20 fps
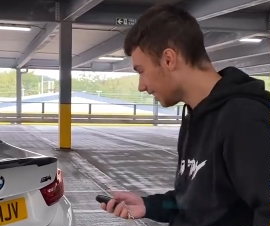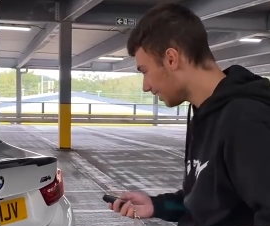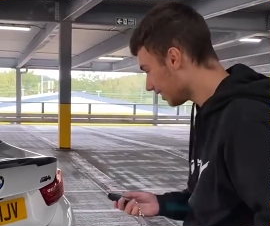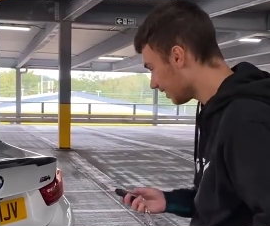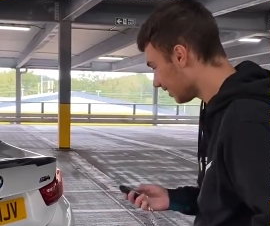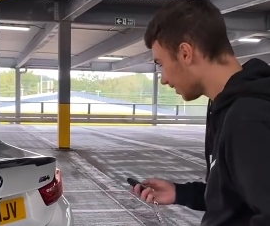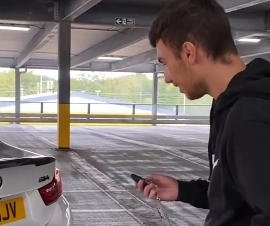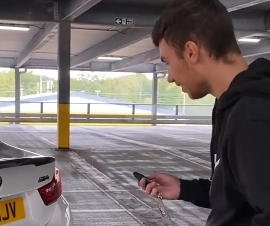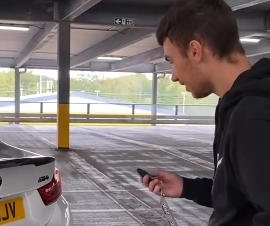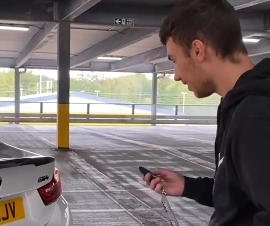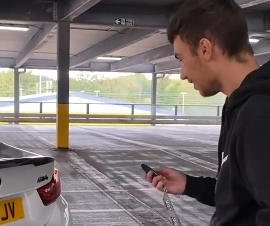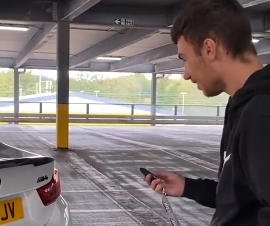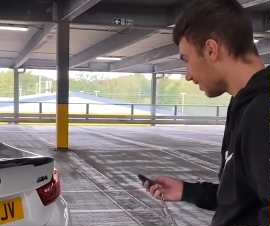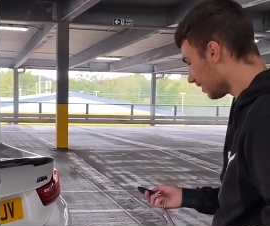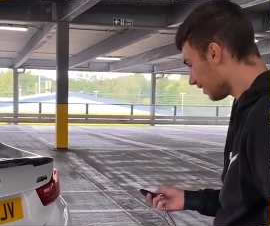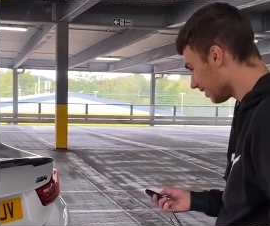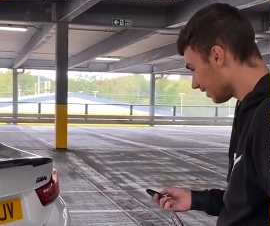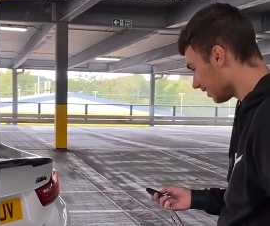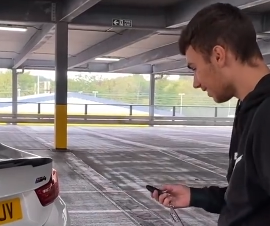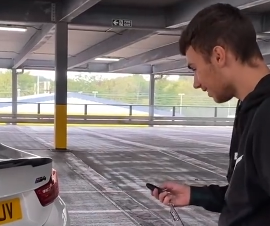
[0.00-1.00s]

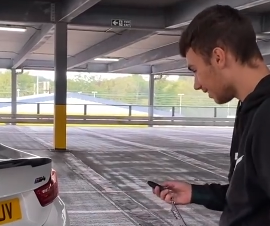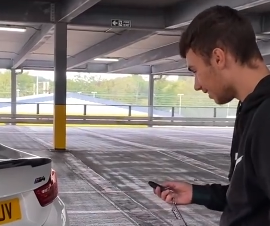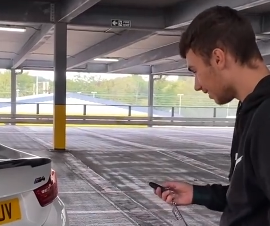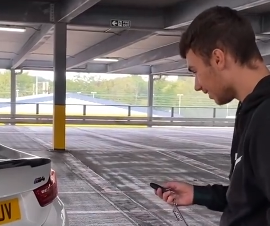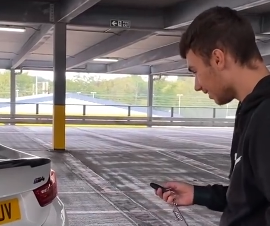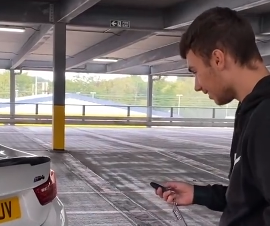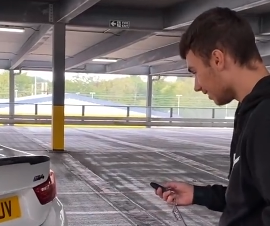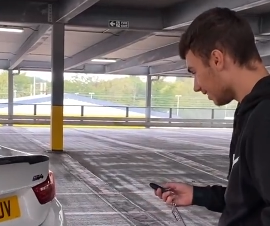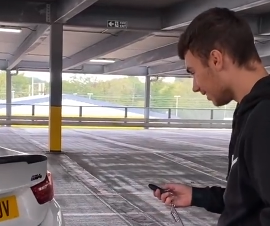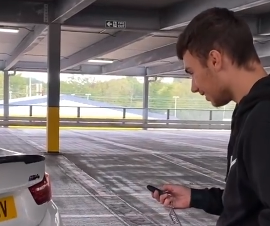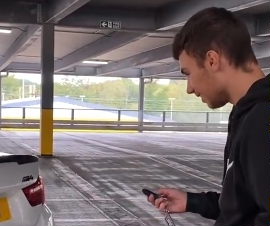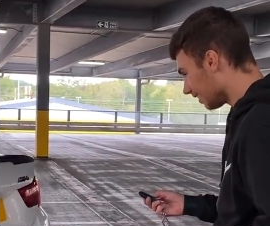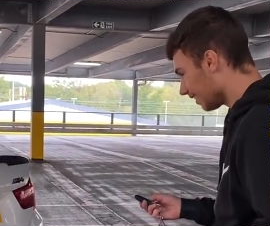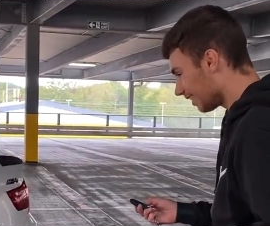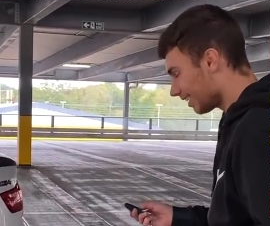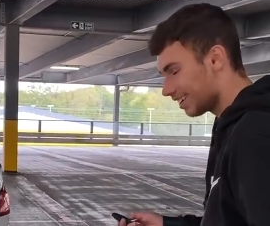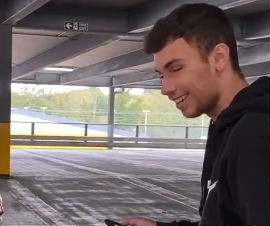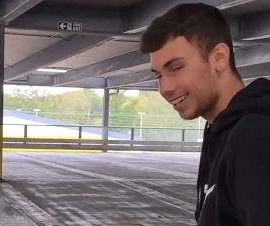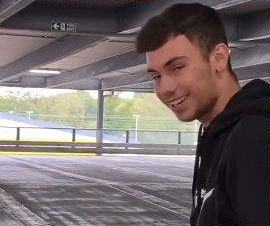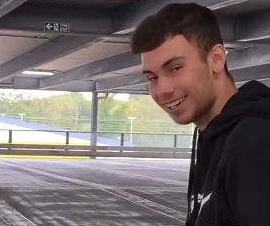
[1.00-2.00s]

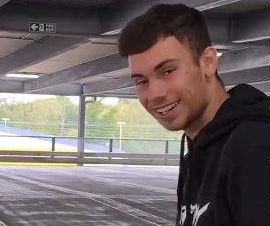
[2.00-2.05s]
(silence)